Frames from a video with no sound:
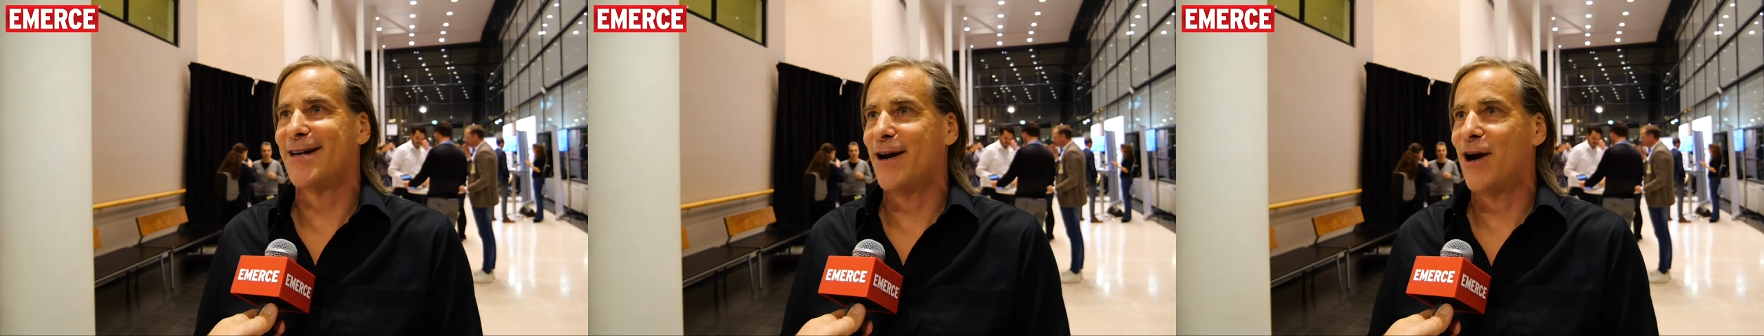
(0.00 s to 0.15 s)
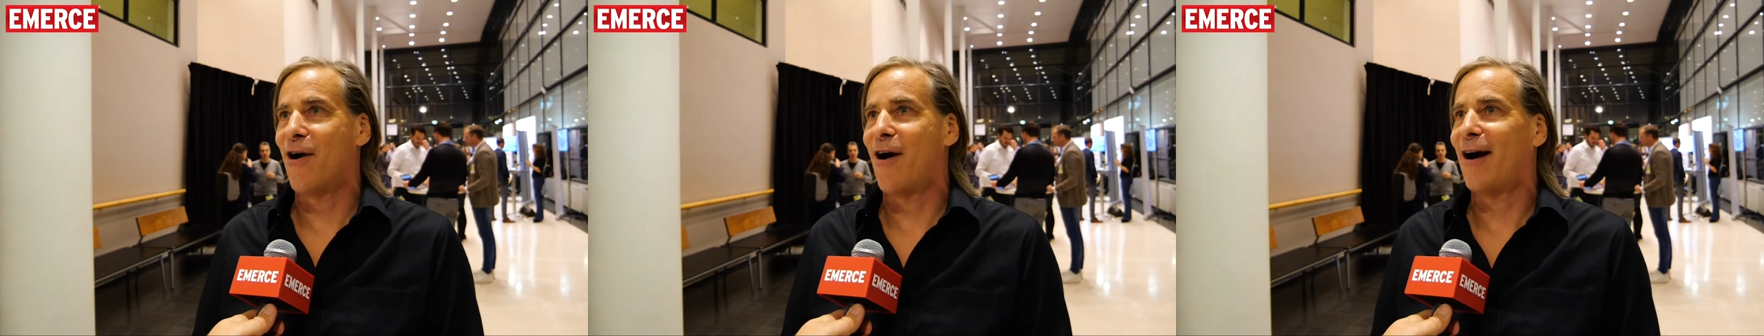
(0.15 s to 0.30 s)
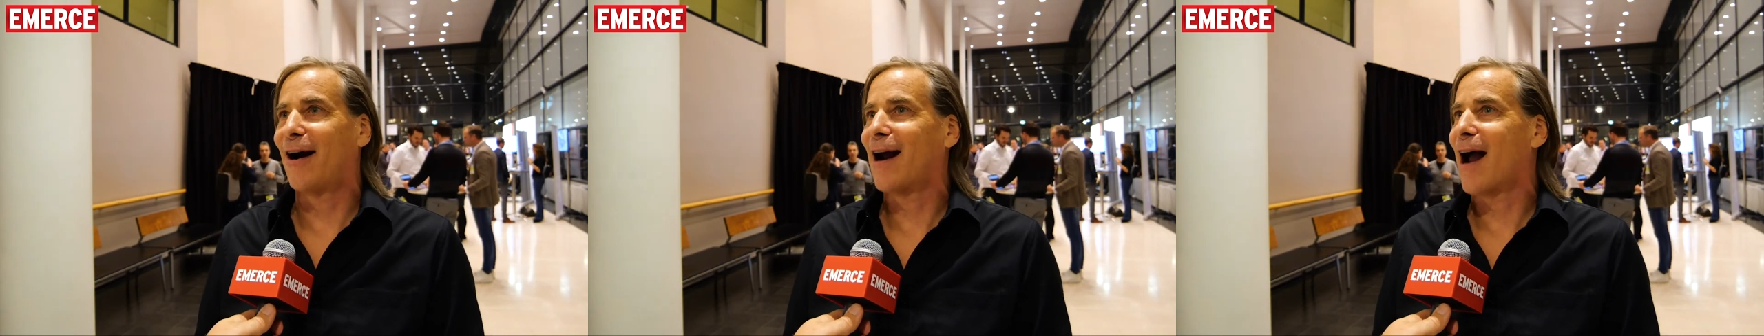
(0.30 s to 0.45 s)
in
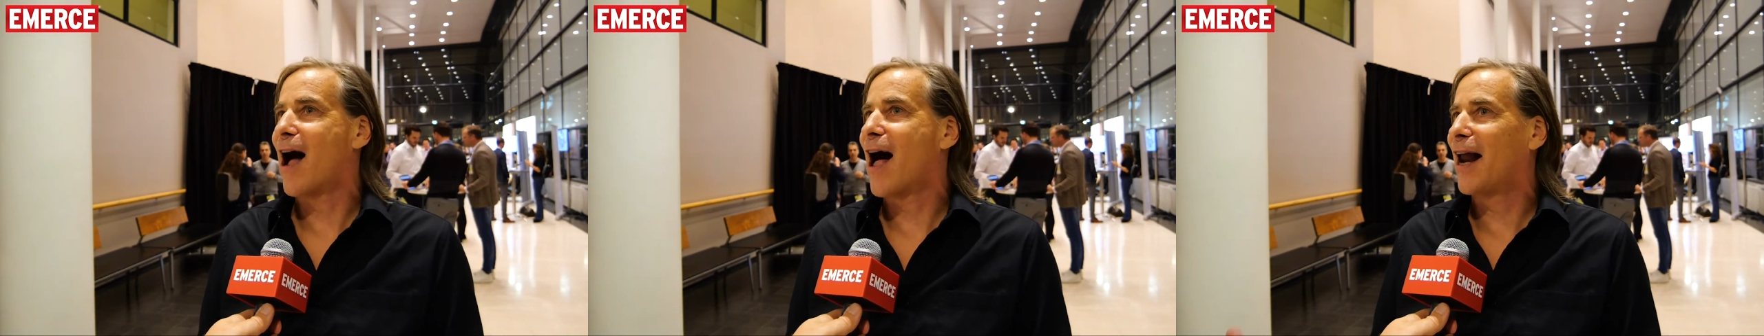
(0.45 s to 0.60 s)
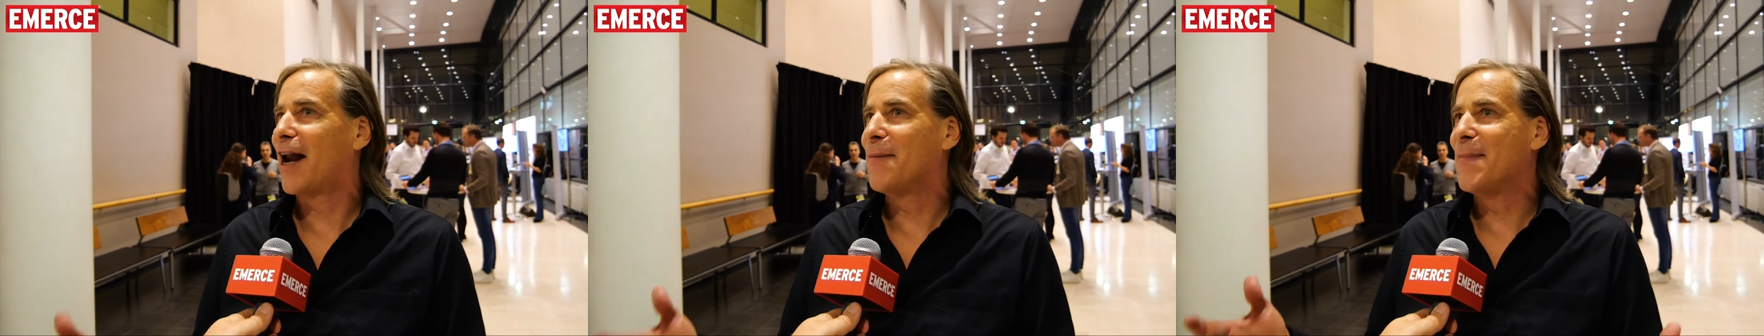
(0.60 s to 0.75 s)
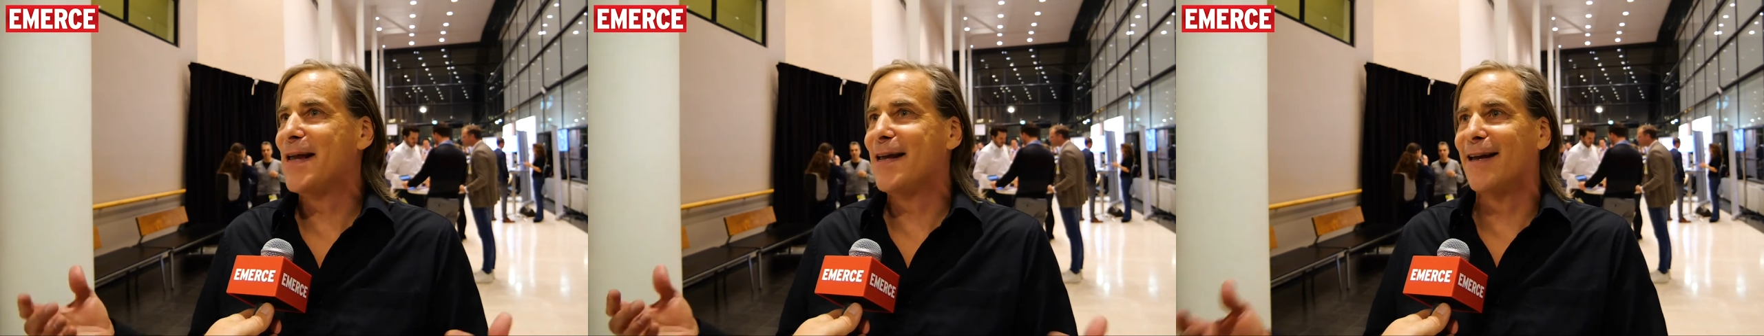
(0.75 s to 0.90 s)
our
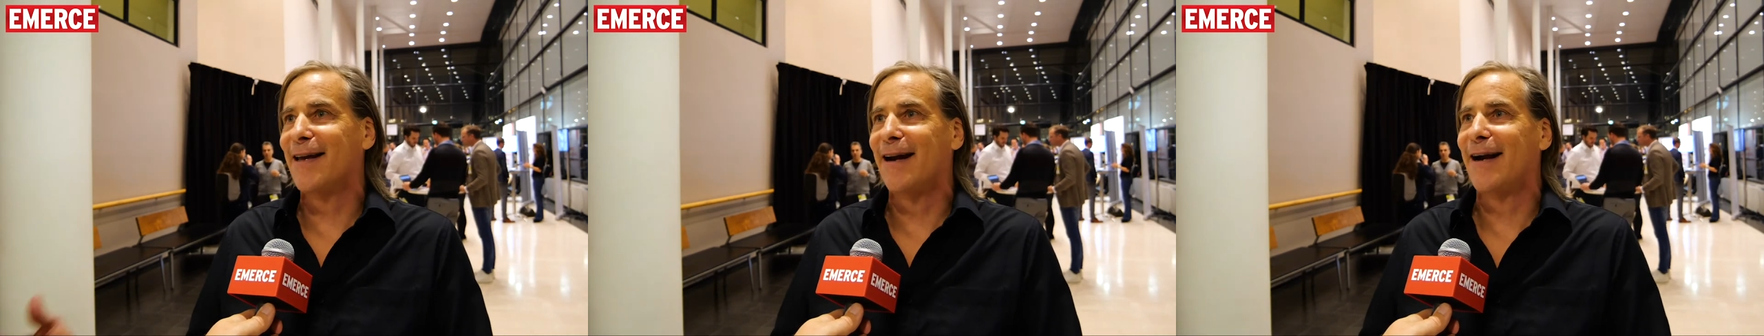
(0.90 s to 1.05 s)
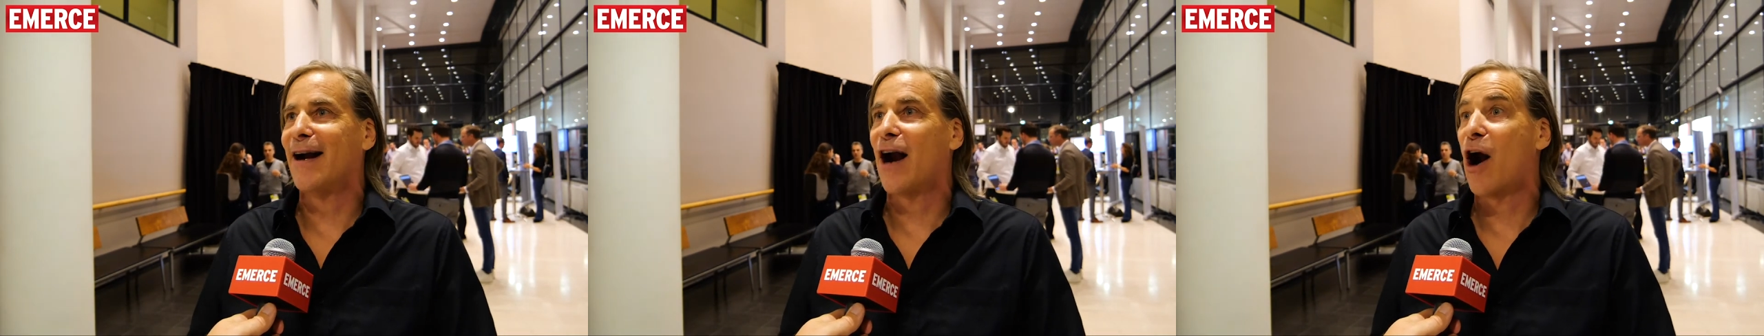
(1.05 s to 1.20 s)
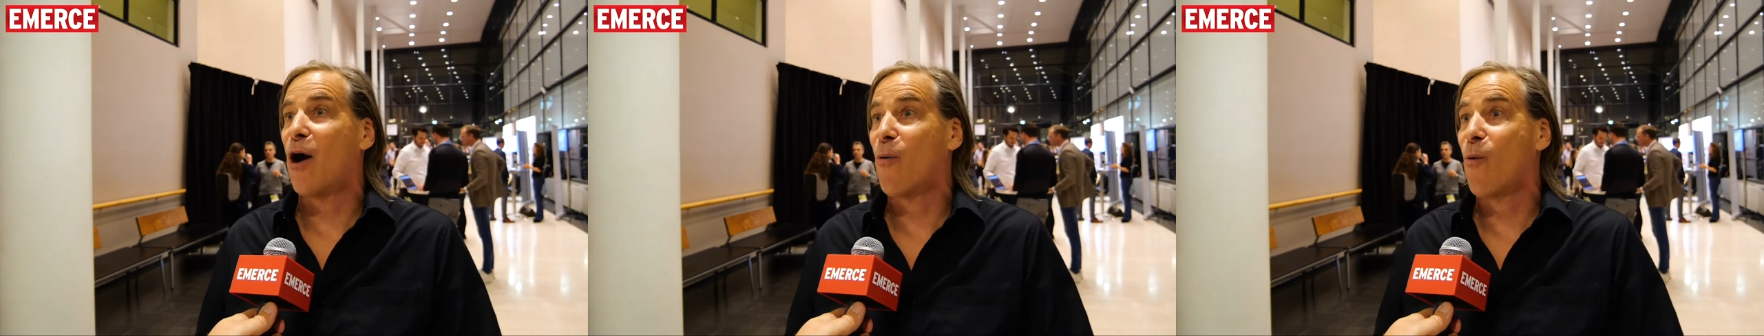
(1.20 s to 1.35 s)
economy and
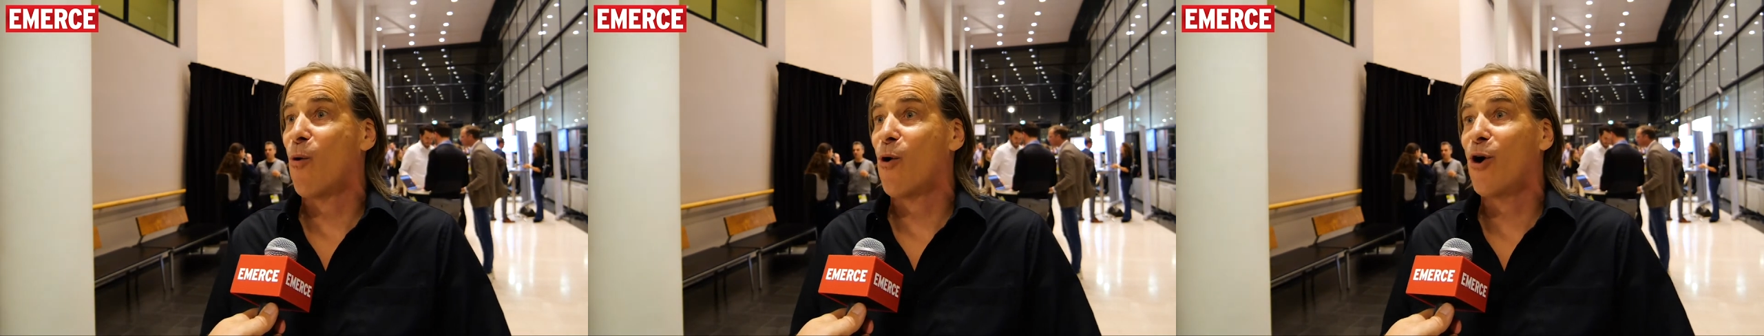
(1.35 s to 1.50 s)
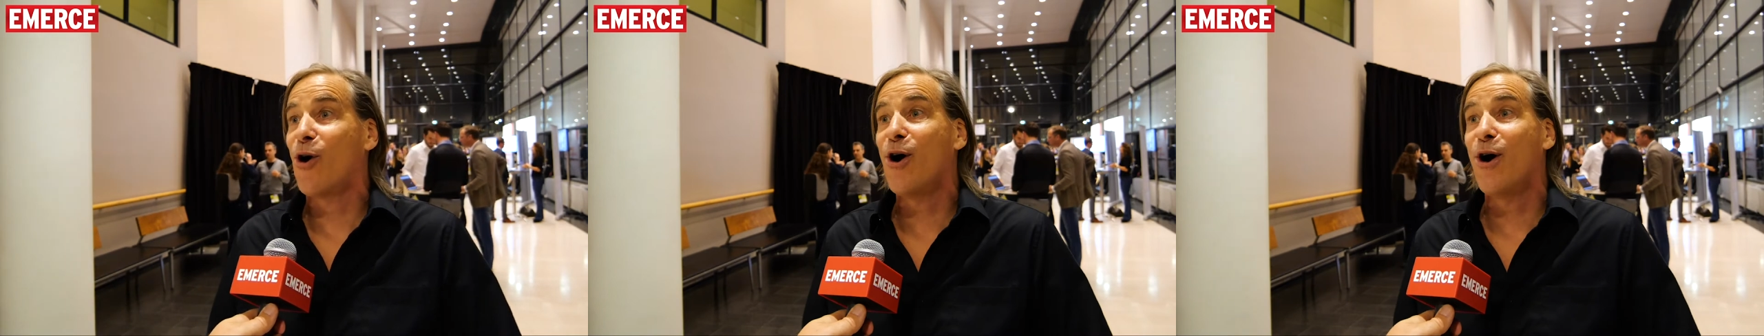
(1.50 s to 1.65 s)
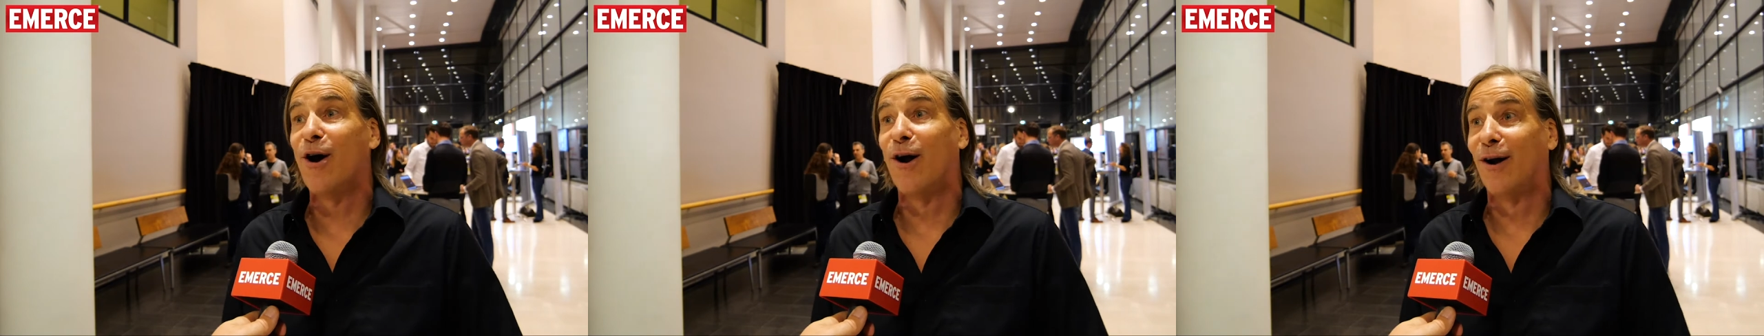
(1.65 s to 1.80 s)
in our
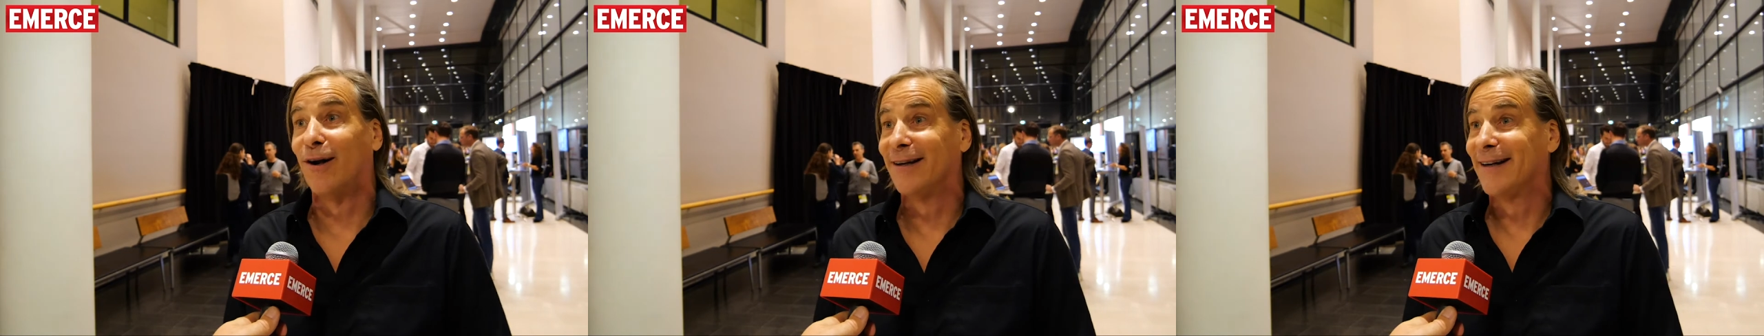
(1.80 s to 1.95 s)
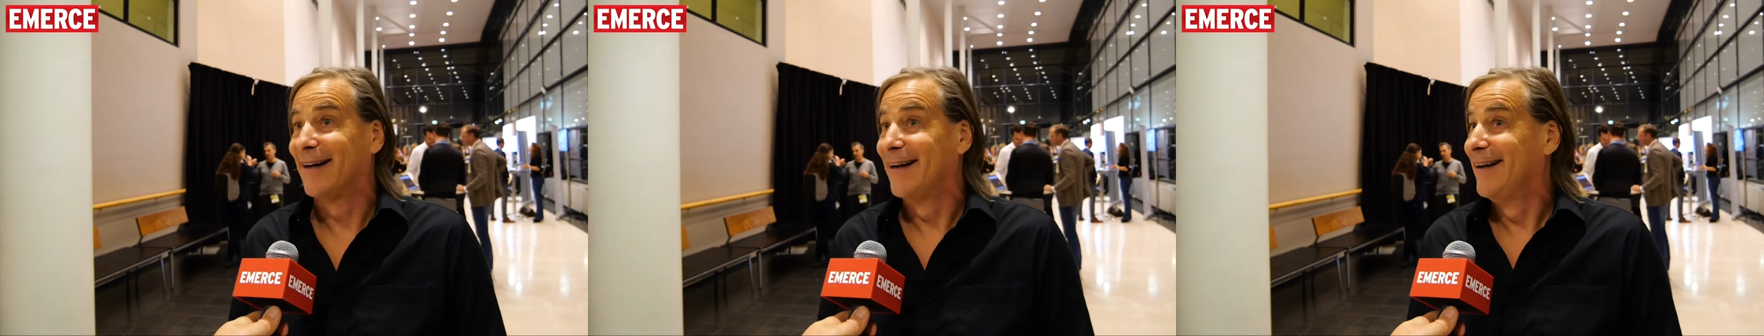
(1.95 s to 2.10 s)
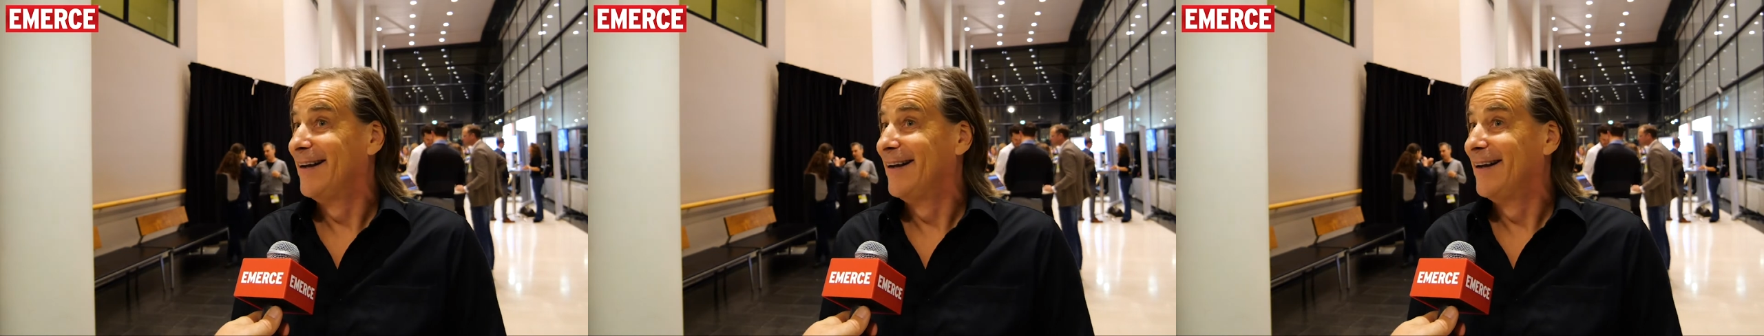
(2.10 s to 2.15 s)
world,